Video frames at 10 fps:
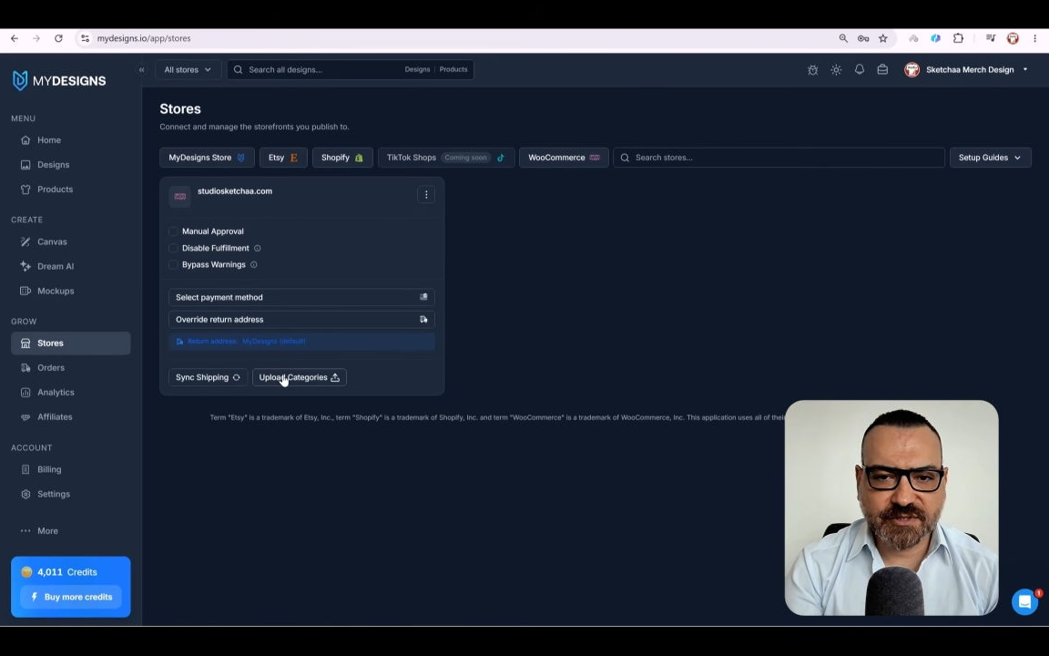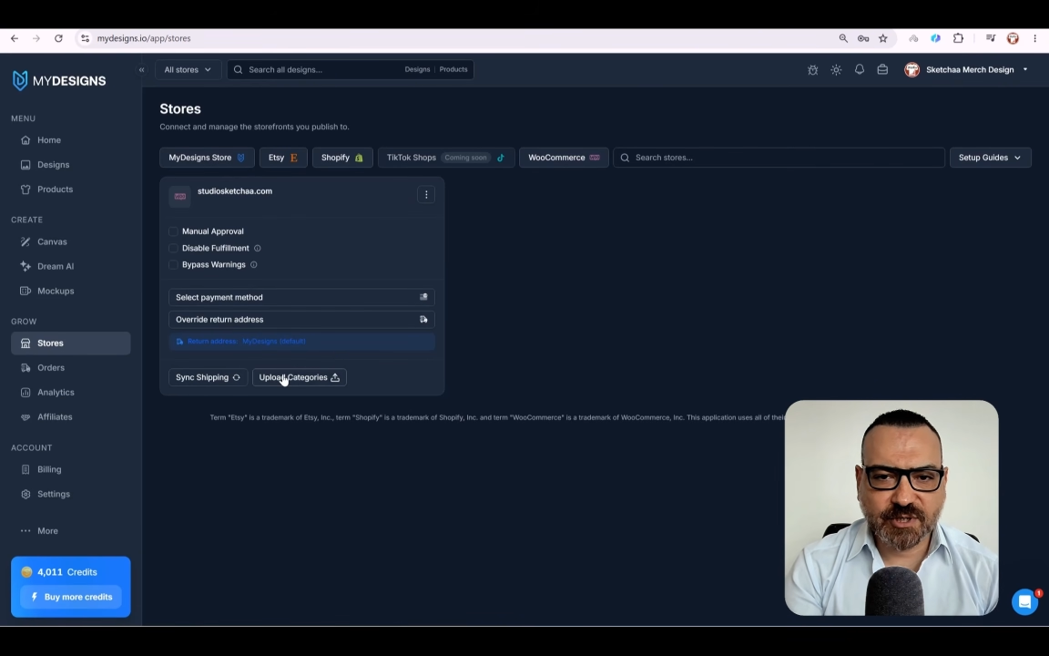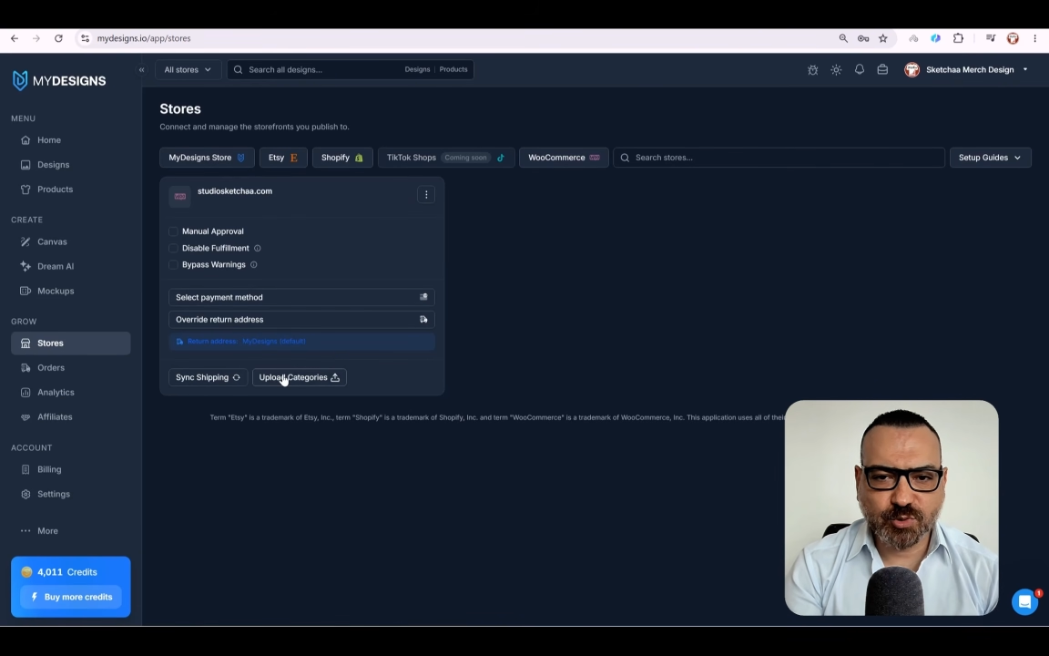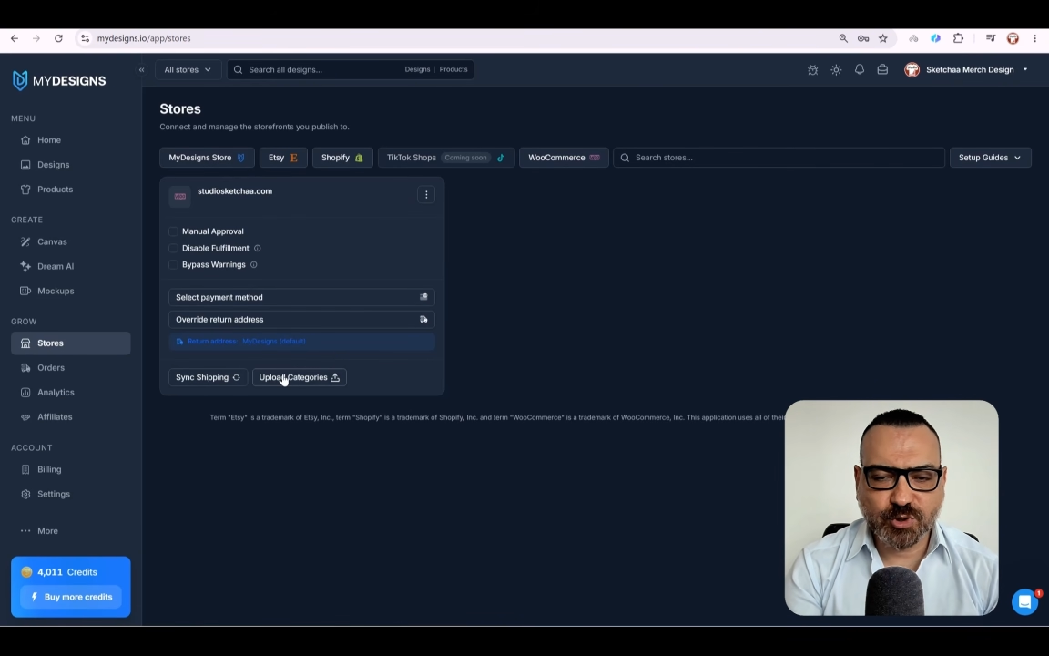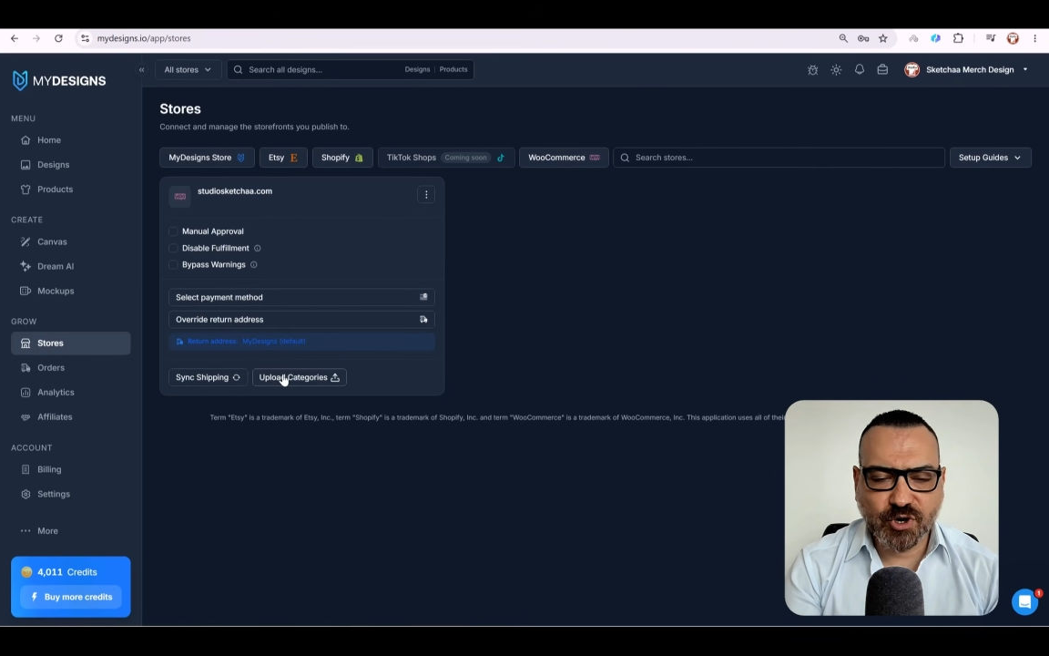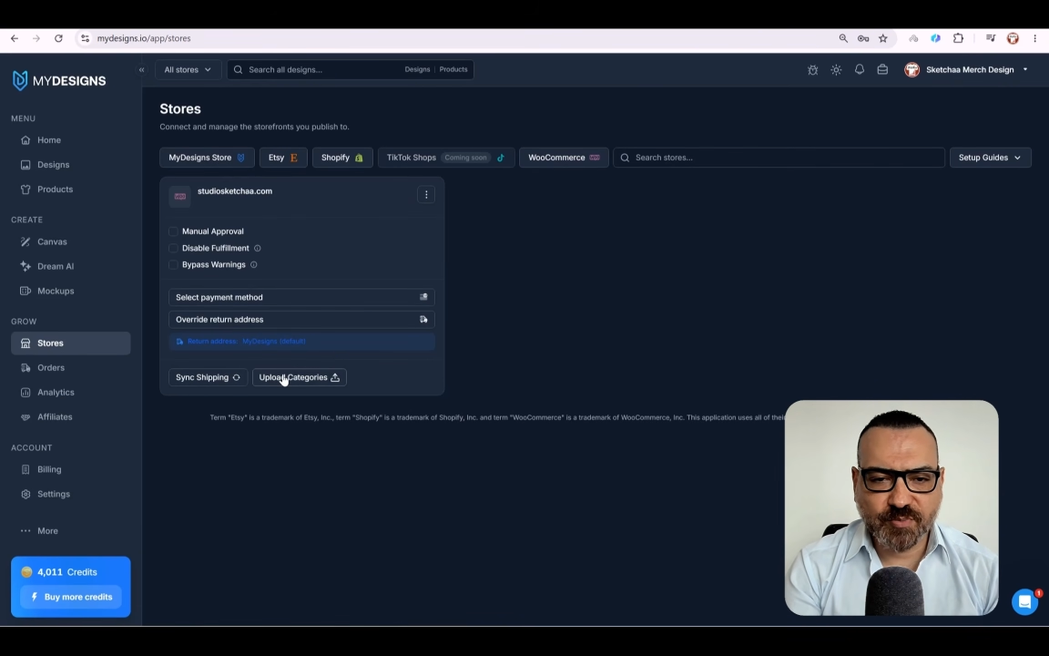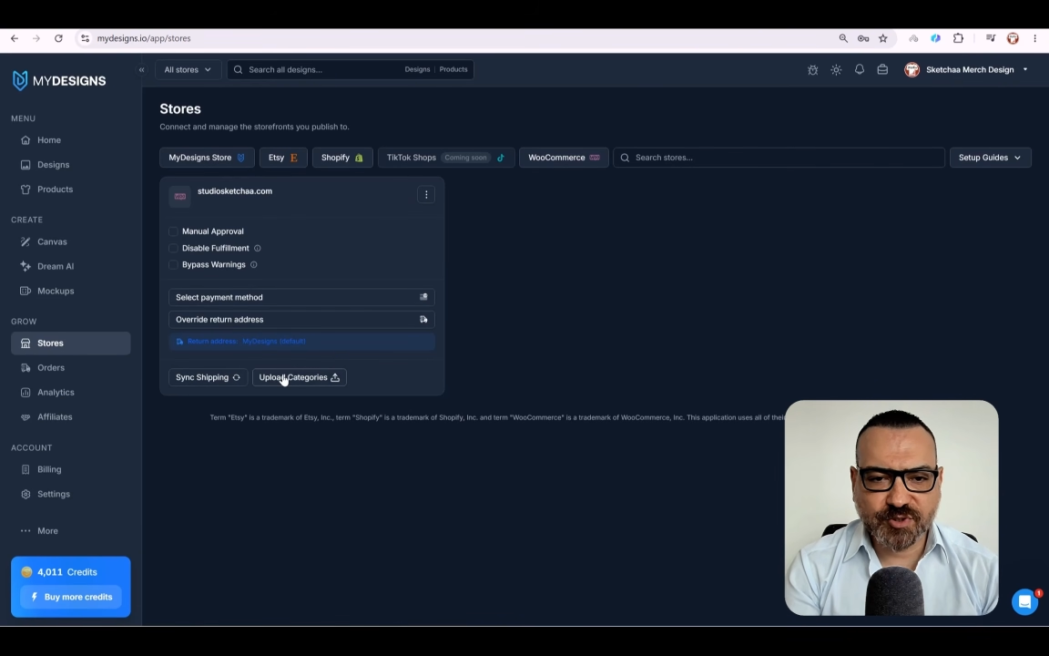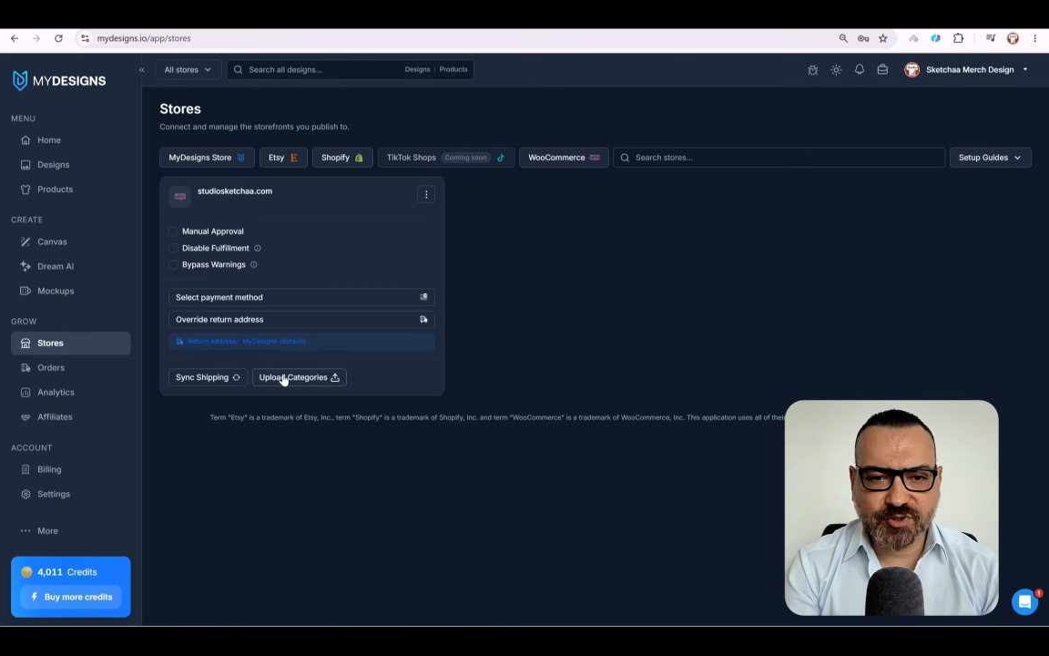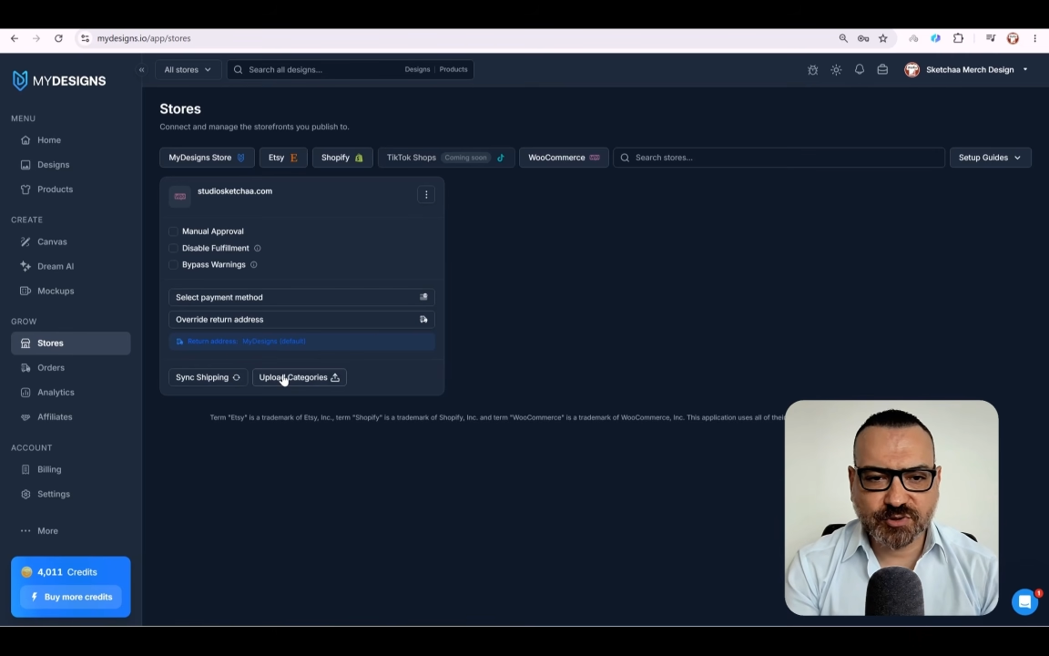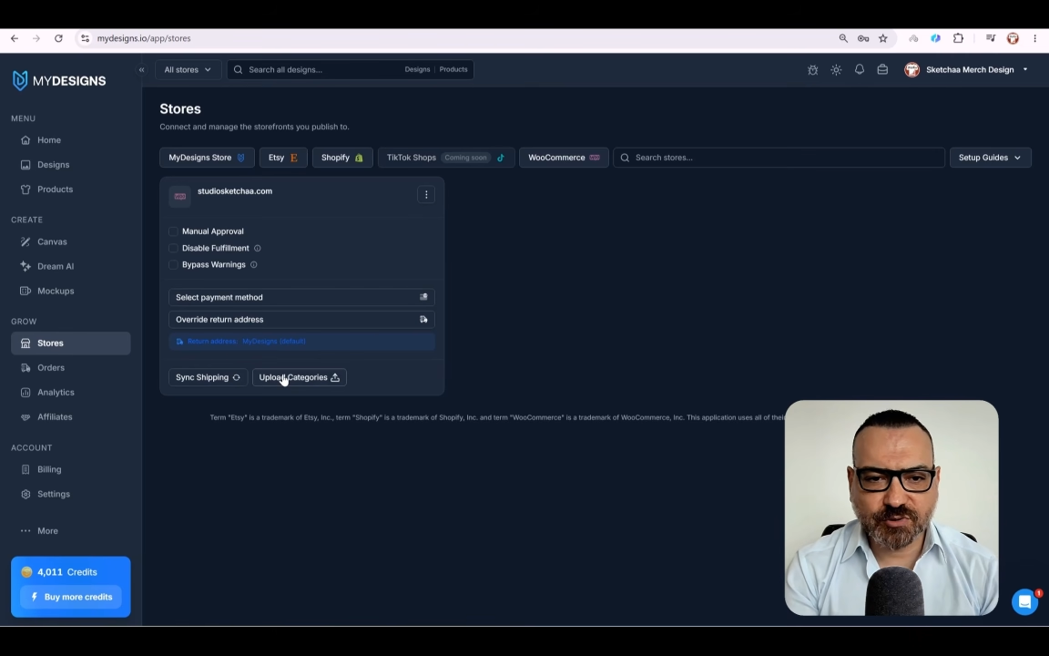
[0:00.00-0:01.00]
a
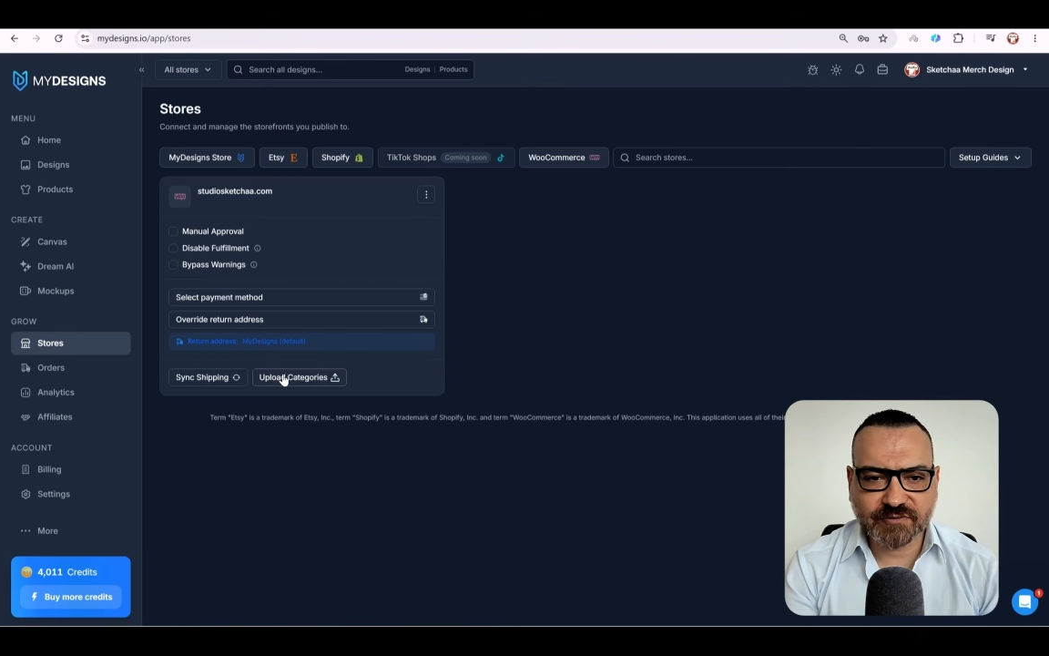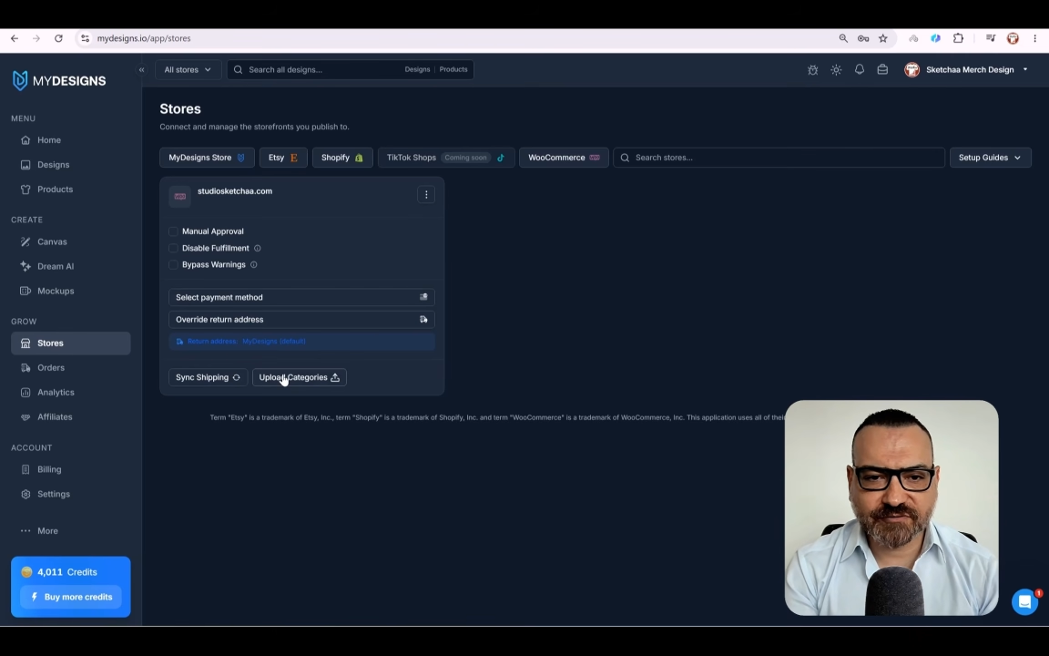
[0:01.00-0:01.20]
WooCommerce store